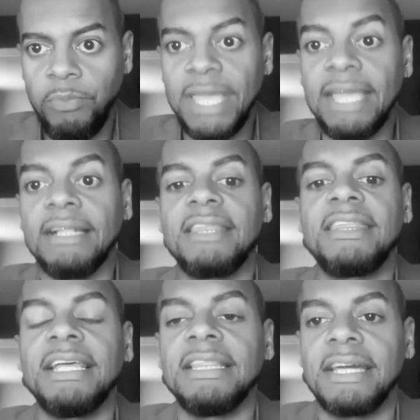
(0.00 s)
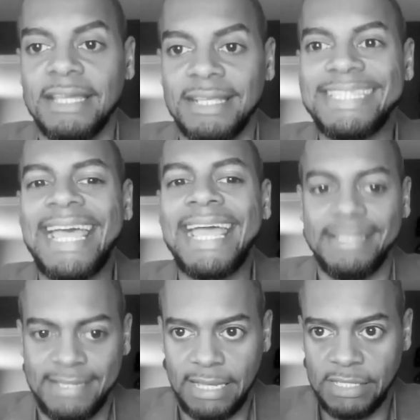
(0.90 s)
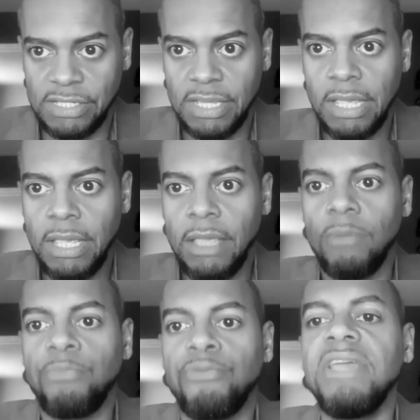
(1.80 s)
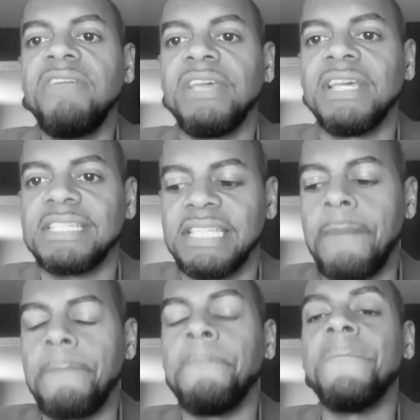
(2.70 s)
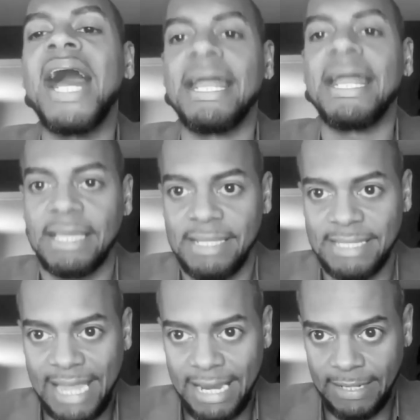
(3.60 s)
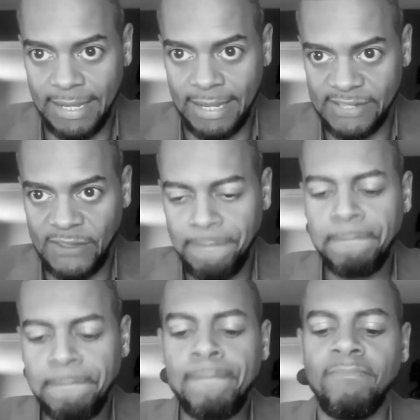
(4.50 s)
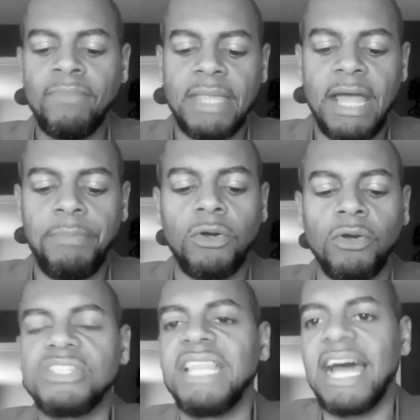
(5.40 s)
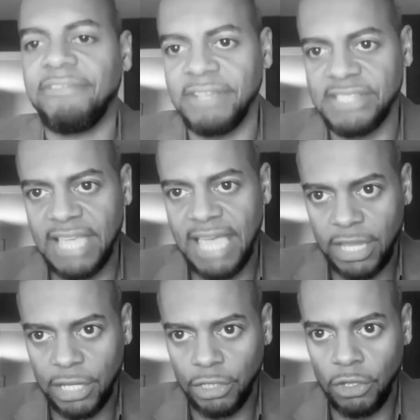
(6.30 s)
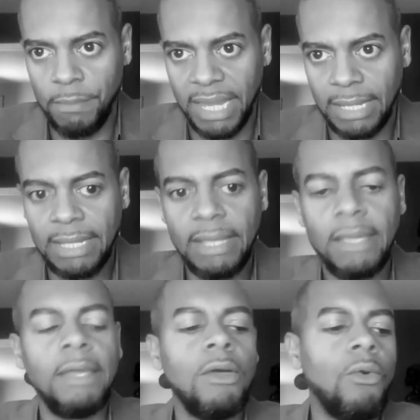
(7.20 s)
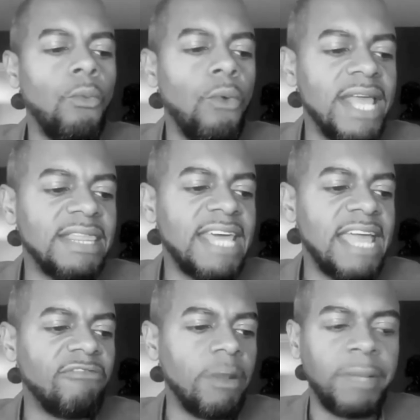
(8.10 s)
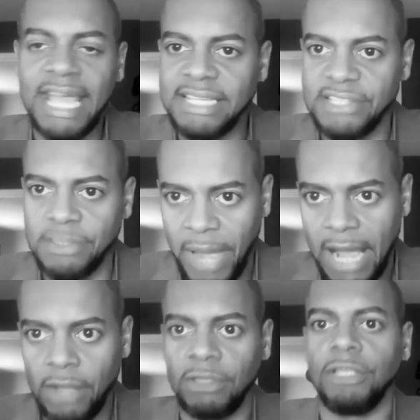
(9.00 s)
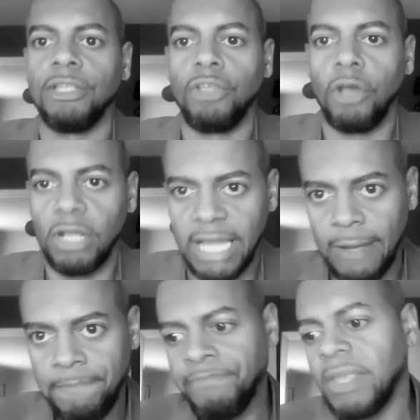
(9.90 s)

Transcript: being the thing that contains us. Previously, man contained us. Now, because life is economic, when they replace the pound and the dollar